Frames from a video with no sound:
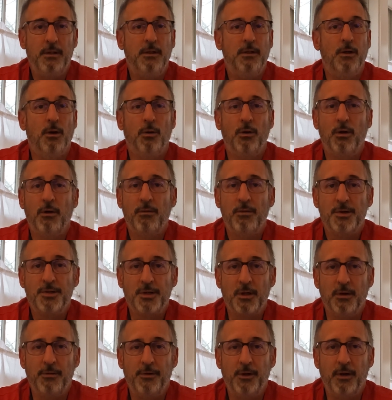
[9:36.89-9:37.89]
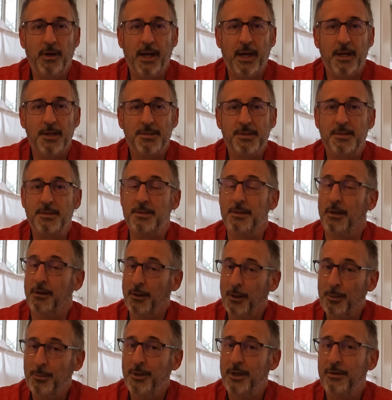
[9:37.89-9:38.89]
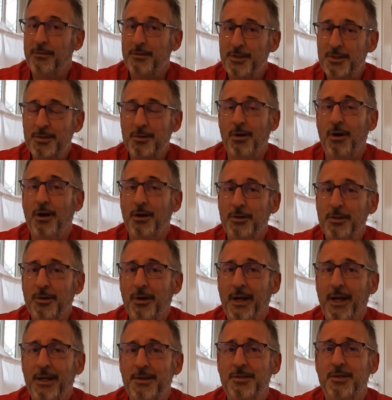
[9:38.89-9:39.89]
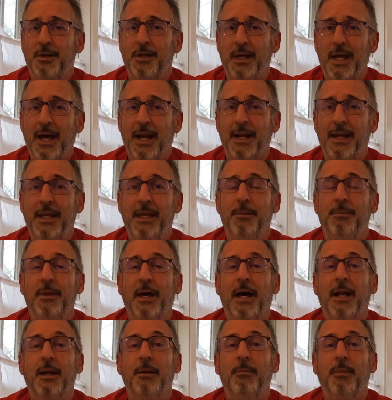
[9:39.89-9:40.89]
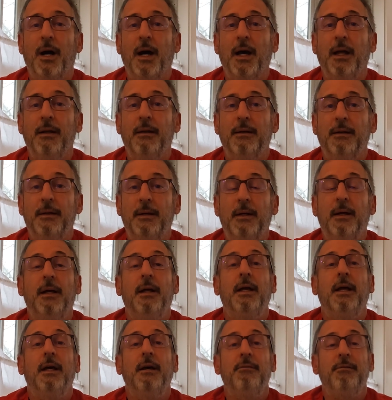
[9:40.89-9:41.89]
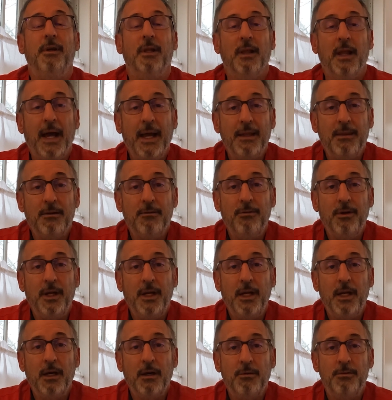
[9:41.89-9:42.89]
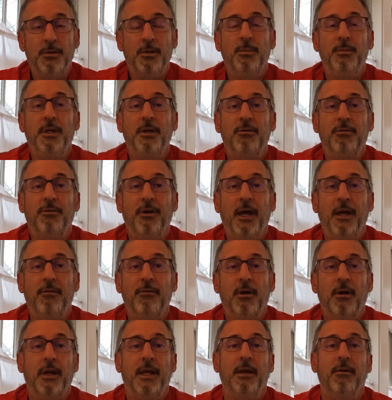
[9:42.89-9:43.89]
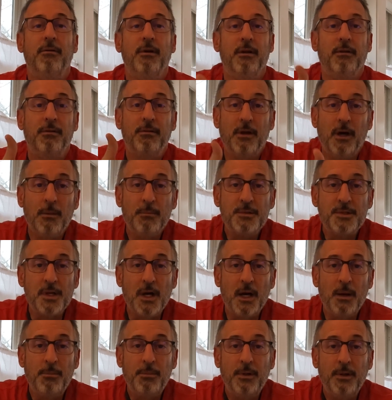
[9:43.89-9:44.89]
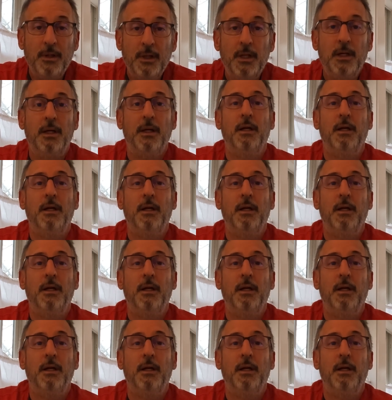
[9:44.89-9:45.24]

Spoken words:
Don't overserve your guests. It's a little bit of a strong drink, so you got to keep that in mind. If you like the video, do me a favor, give it a thumbs up.